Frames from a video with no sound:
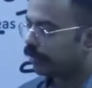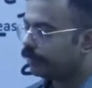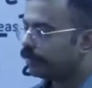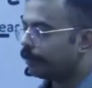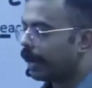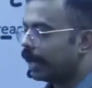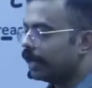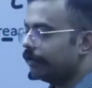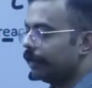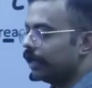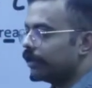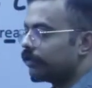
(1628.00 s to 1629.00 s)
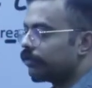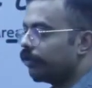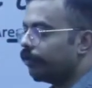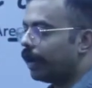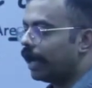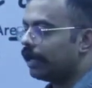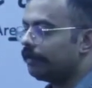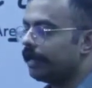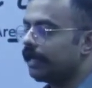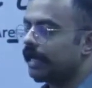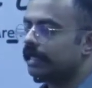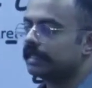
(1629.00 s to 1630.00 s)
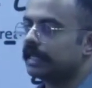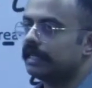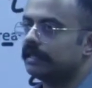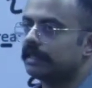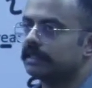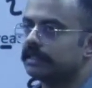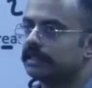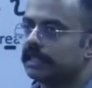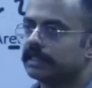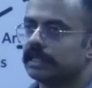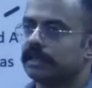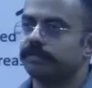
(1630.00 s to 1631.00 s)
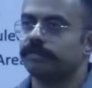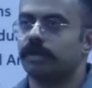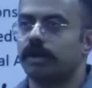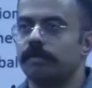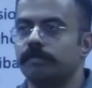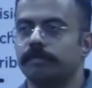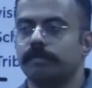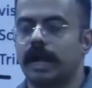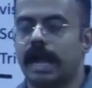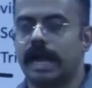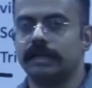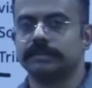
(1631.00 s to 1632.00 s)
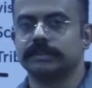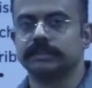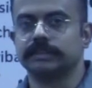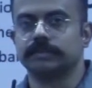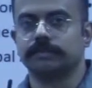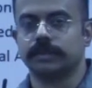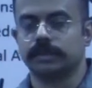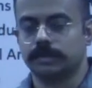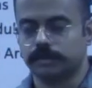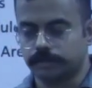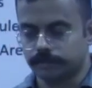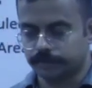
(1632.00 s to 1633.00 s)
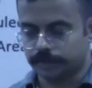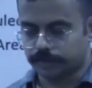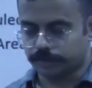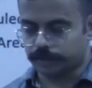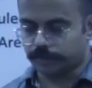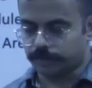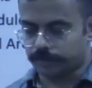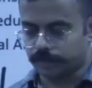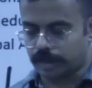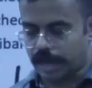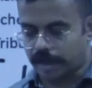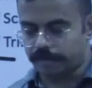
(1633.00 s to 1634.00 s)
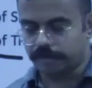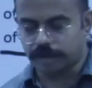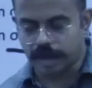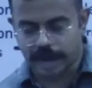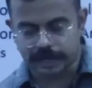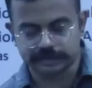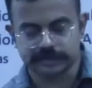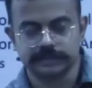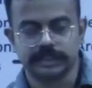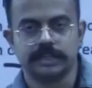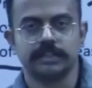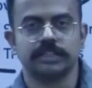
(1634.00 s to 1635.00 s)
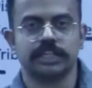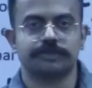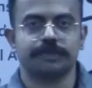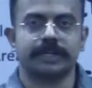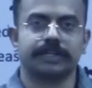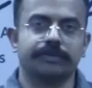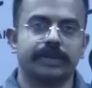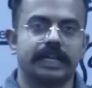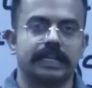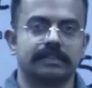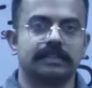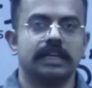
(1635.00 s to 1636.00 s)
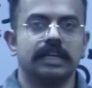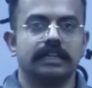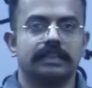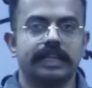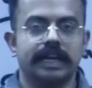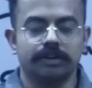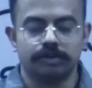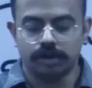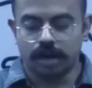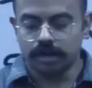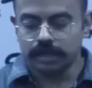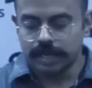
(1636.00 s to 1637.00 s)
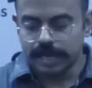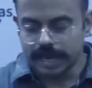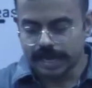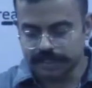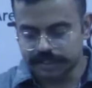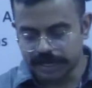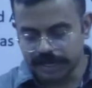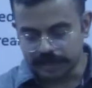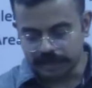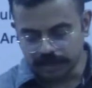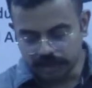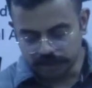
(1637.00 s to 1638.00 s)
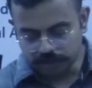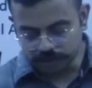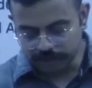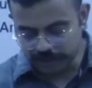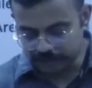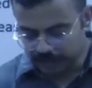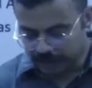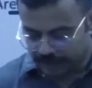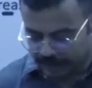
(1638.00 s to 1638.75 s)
of parliament. So parliament and state legislature form acts have acts in their respective areas. They do not extend to these